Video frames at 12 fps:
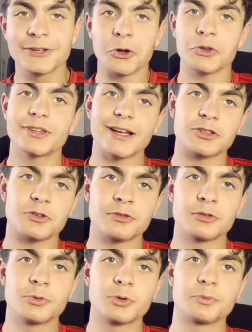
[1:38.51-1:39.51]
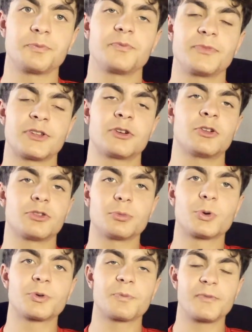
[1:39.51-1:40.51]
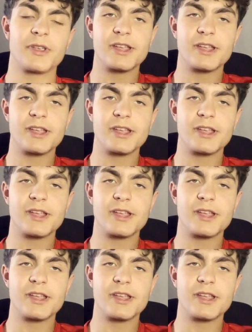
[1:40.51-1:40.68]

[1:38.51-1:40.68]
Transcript: contact of the ball, on the ball.